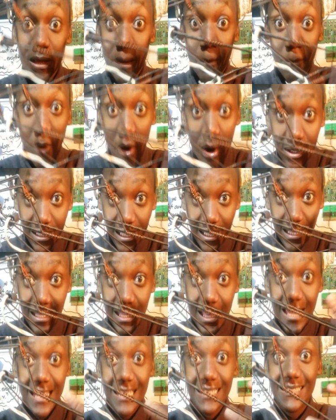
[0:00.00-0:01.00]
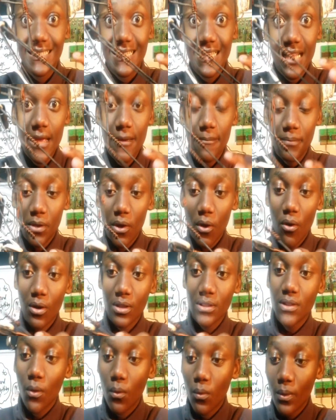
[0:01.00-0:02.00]
model is clipped
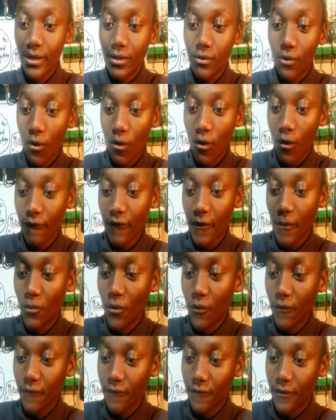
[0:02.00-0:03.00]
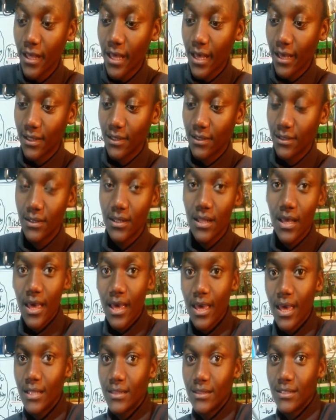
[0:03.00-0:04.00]
on the window of a moving vehicle
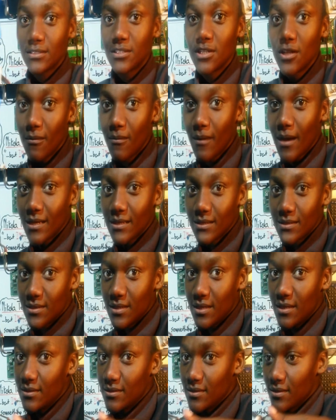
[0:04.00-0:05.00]
and the turbine sticks